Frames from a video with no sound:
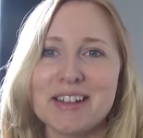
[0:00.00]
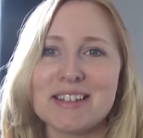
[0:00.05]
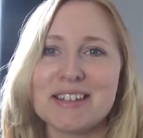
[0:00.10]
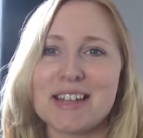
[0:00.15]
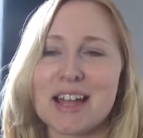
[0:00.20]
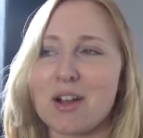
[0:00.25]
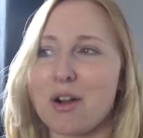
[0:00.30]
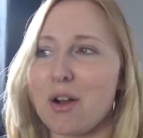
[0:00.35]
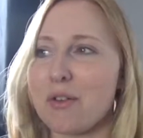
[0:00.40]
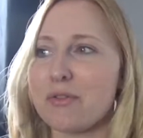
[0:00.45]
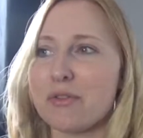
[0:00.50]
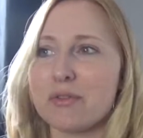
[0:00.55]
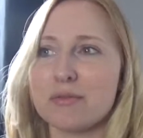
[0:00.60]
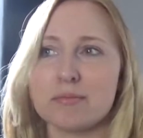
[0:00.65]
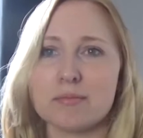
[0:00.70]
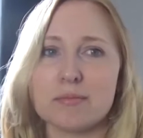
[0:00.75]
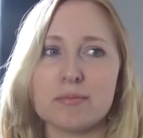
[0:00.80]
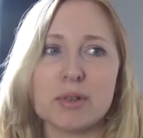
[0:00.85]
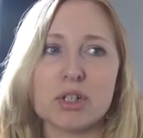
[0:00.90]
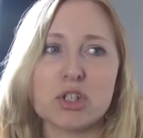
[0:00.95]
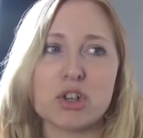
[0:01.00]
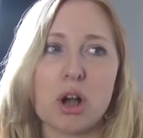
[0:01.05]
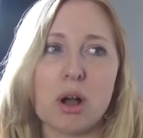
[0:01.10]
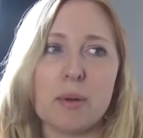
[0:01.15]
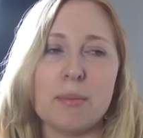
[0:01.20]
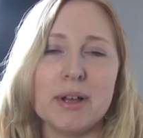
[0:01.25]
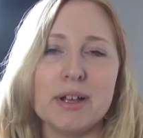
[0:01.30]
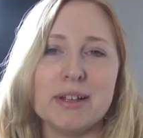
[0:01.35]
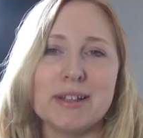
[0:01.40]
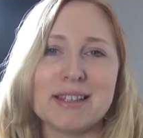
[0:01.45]
Day off,
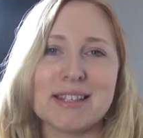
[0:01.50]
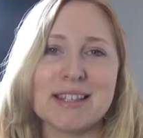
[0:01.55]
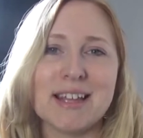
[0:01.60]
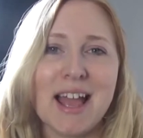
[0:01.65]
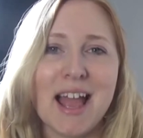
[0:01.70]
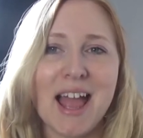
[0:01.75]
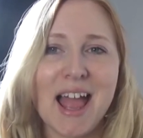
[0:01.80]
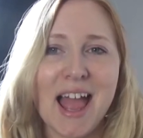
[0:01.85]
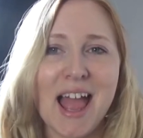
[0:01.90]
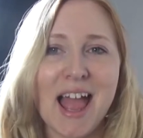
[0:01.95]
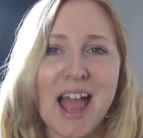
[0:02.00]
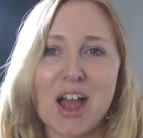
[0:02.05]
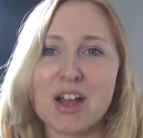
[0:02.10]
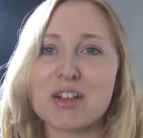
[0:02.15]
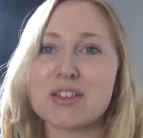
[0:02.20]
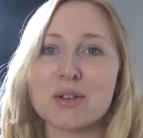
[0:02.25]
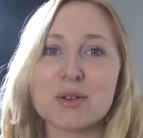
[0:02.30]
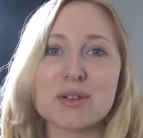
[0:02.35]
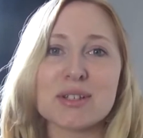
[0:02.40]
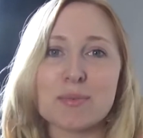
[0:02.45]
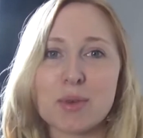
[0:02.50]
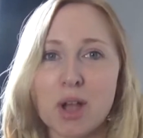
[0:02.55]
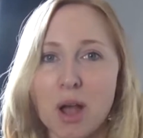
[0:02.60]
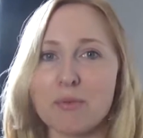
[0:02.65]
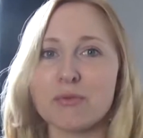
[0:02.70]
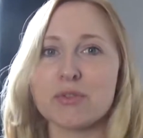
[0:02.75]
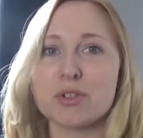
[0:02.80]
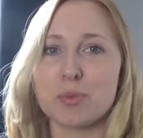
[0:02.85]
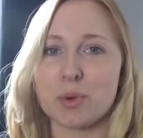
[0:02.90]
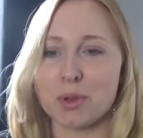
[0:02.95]
pyjamas. As long as I'm
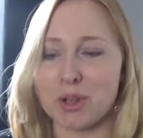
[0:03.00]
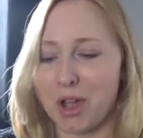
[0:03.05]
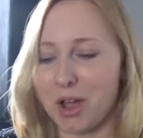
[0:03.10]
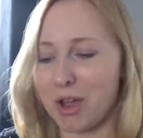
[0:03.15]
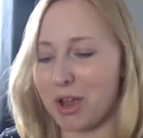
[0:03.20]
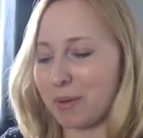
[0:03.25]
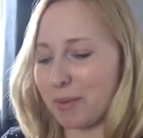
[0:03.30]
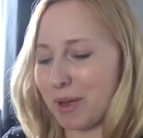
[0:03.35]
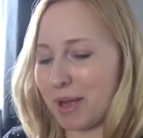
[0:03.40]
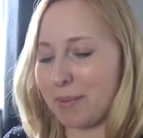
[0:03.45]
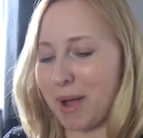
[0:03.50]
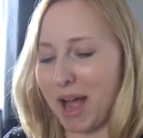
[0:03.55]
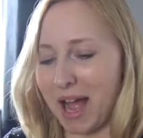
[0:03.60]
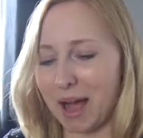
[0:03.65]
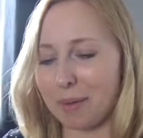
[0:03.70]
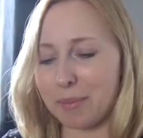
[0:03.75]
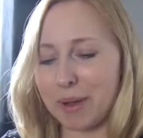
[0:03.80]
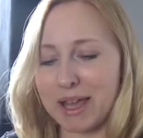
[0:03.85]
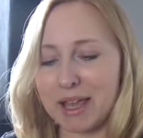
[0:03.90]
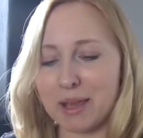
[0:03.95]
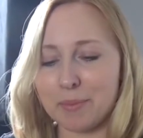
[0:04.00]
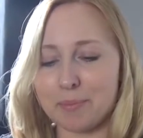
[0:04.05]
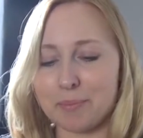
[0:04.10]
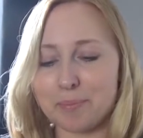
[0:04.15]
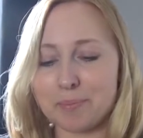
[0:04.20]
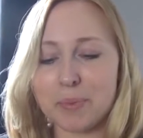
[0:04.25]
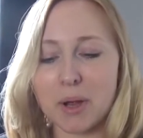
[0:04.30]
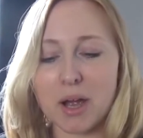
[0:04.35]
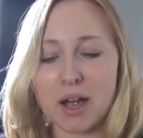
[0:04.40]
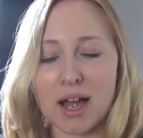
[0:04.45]
comfortable at home, I am happy.
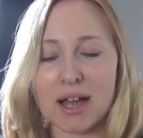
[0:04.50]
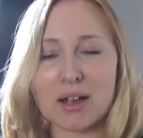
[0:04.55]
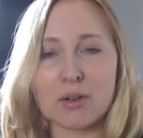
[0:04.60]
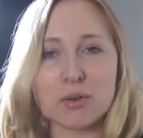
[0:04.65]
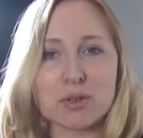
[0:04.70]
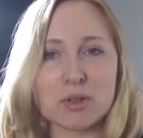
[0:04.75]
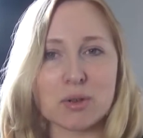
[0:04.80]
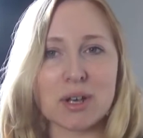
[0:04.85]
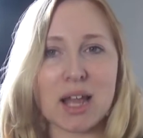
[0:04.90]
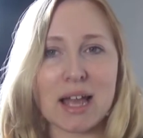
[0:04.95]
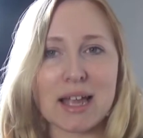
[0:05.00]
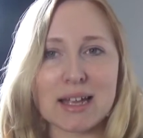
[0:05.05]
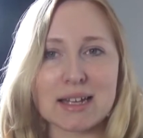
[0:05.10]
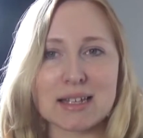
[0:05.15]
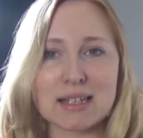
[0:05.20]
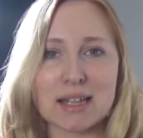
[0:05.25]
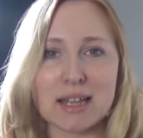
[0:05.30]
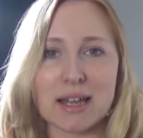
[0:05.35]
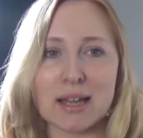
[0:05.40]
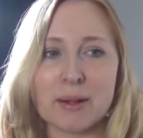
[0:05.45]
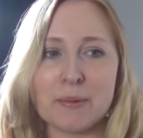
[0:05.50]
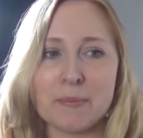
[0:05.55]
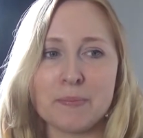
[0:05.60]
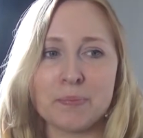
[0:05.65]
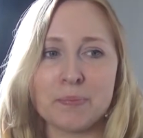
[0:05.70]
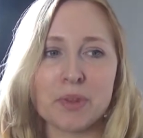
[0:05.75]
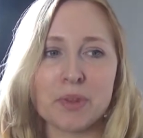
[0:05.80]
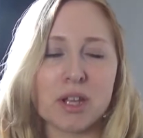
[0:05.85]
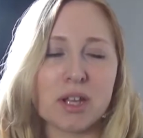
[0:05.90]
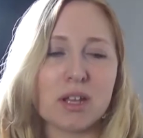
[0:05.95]
But I also like to,
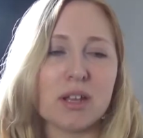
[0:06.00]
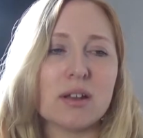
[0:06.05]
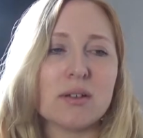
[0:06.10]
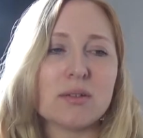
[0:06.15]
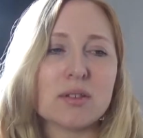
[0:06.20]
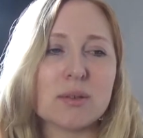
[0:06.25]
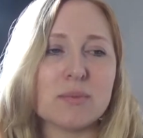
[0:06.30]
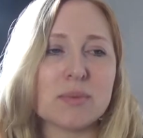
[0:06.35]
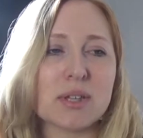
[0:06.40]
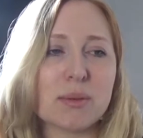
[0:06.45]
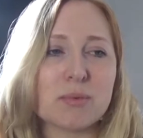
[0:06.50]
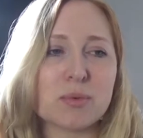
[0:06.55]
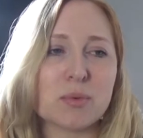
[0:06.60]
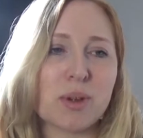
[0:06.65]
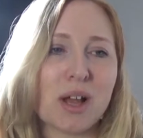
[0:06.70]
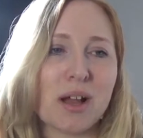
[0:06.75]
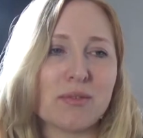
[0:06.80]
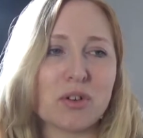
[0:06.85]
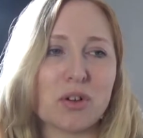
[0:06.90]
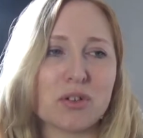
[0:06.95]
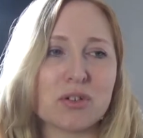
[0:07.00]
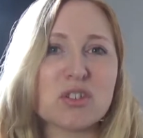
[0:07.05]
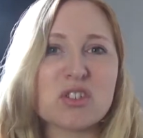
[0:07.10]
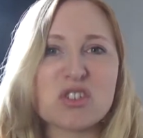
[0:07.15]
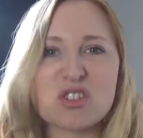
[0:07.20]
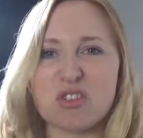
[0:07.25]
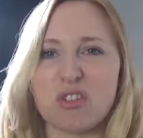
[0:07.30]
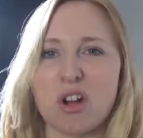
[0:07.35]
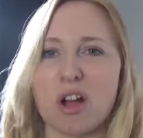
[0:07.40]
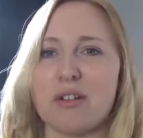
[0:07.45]
you know, sometimes we have our
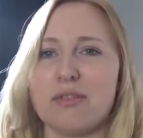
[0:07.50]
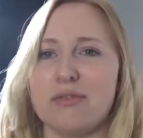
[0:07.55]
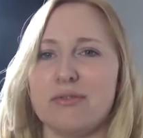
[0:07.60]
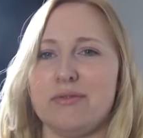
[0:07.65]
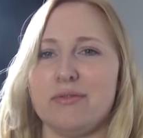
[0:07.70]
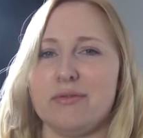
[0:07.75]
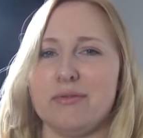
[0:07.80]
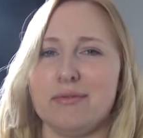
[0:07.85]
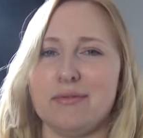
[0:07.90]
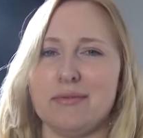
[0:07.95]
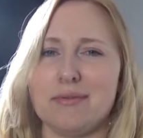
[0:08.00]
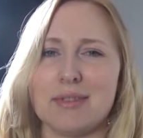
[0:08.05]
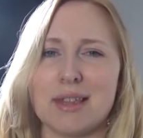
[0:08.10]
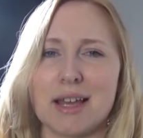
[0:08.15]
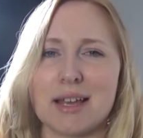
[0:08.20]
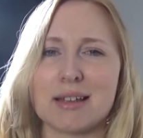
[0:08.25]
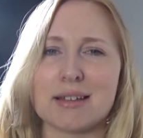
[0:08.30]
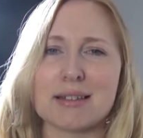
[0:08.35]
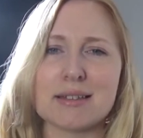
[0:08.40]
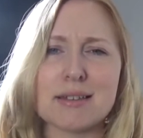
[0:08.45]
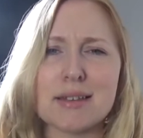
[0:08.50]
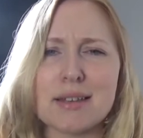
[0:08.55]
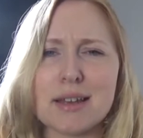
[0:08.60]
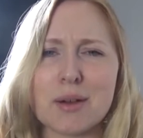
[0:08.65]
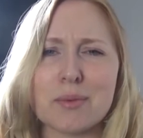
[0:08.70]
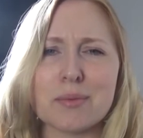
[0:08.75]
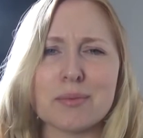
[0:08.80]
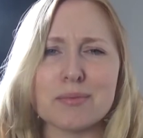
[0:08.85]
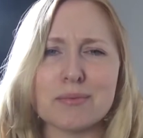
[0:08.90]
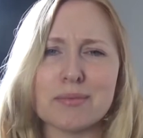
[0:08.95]
scruff things, you
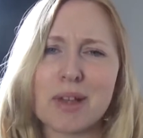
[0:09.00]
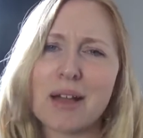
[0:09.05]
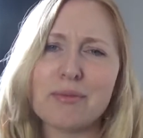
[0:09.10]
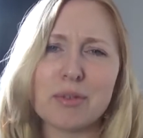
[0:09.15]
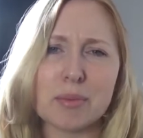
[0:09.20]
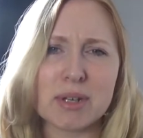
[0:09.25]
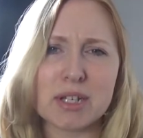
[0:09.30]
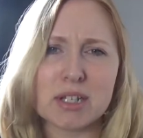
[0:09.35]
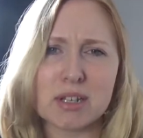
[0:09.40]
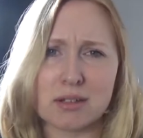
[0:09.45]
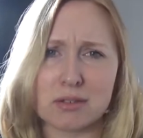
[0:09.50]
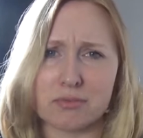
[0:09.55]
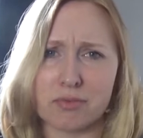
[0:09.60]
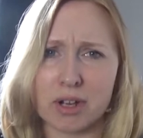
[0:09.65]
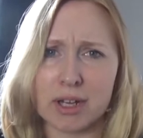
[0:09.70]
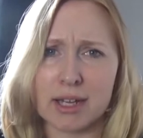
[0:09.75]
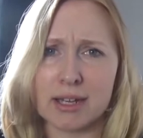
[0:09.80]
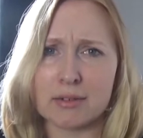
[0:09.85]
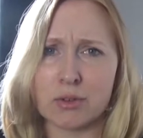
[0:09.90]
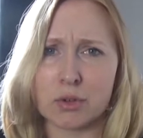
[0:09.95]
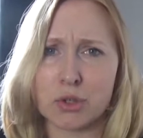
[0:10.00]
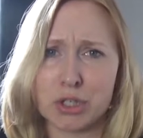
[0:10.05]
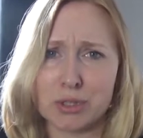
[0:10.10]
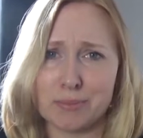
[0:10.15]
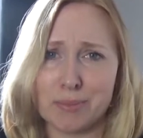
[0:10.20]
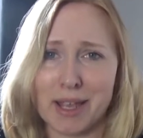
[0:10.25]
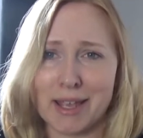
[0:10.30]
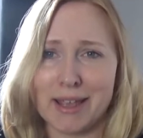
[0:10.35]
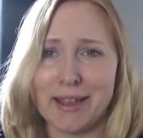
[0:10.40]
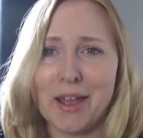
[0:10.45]
know, everybody does, right? Not
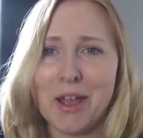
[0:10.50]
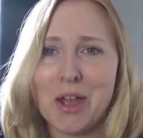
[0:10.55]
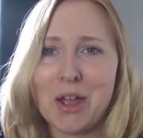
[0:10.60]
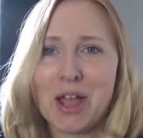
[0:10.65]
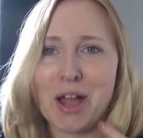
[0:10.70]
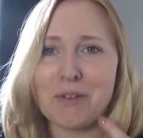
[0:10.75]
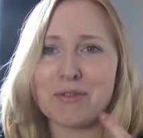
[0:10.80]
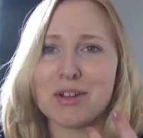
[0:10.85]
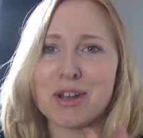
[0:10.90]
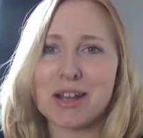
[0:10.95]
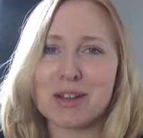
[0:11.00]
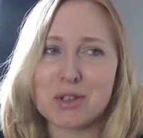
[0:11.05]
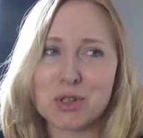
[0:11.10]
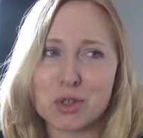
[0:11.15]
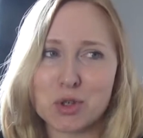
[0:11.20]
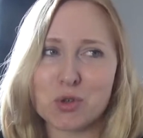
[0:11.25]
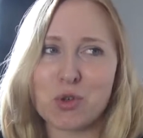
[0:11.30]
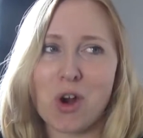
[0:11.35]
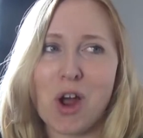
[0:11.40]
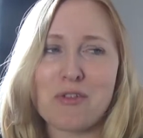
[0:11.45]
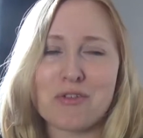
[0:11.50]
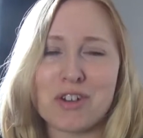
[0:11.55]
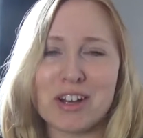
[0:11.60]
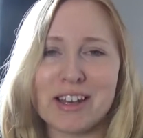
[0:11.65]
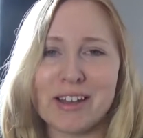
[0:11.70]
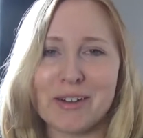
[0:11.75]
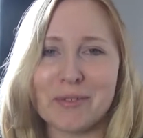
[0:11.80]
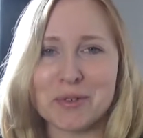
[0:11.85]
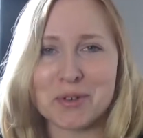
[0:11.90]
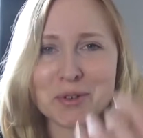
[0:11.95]
just me. You have your like
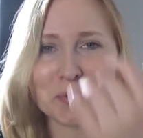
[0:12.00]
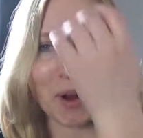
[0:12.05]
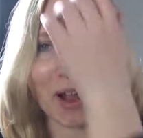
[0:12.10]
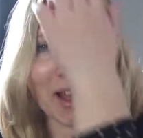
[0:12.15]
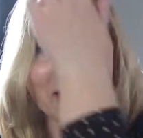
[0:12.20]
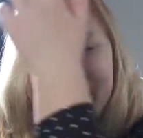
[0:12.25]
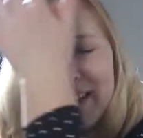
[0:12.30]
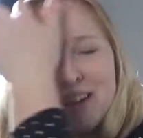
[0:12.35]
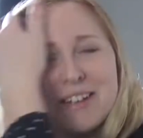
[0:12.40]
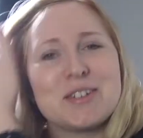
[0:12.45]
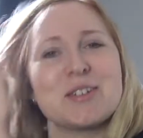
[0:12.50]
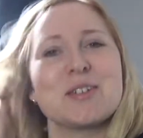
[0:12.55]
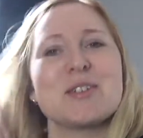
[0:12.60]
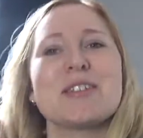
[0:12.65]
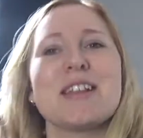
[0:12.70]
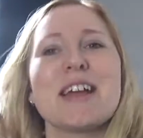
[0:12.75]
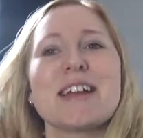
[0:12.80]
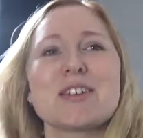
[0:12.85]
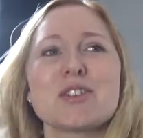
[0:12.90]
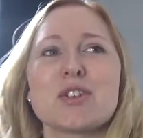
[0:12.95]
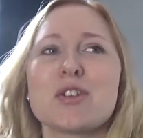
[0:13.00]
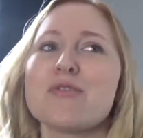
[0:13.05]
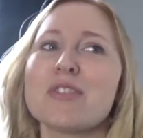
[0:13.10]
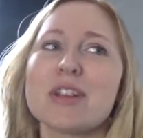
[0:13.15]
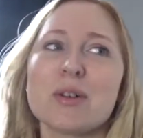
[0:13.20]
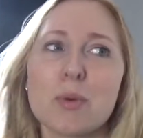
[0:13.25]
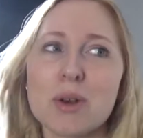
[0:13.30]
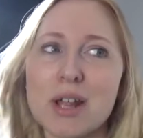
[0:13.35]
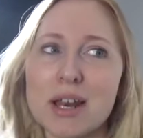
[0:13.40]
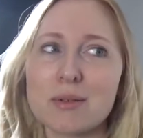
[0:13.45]
scruffy loungewear that you just like don't
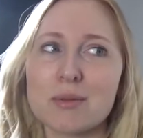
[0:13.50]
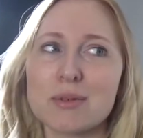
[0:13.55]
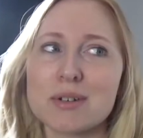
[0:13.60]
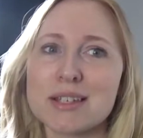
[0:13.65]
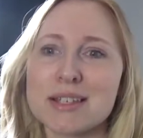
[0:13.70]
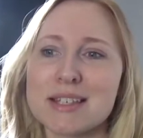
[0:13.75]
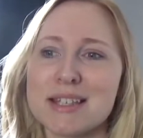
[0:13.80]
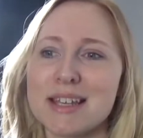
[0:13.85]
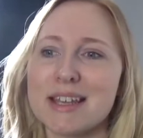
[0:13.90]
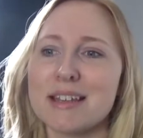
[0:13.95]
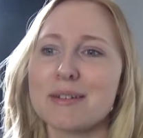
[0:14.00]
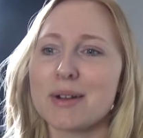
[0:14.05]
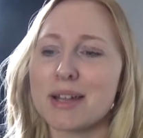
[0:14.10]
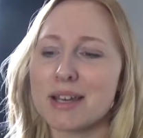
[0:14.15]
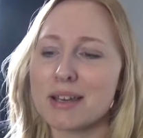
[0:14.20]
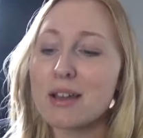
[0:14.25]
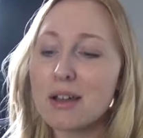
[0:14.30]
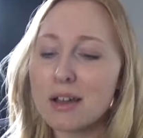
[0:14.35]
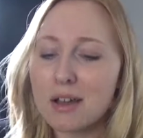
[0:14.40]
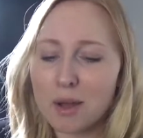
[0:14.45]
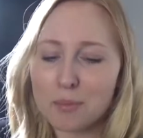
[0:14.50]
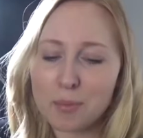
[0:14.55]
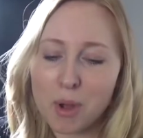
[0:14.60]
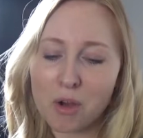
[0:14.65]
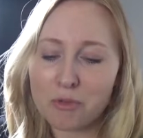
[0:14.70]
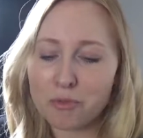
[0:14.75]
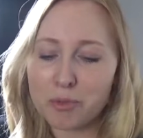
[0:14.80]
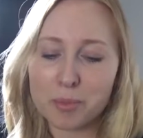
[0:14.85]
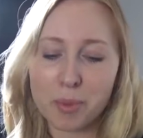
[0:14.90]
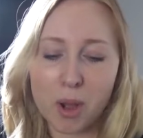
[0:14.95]
really want anyone to see you in,
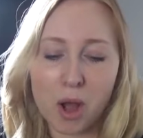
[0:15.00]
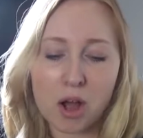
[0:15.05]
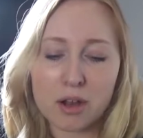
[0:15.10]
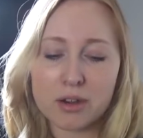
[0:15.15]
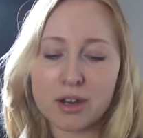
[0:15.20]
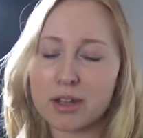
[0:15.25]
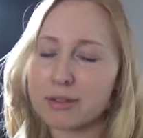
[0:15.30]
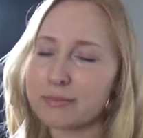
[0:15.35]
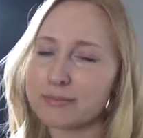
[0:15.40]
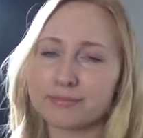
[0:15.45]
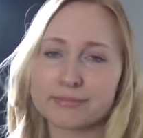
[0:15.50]
apart from your partner.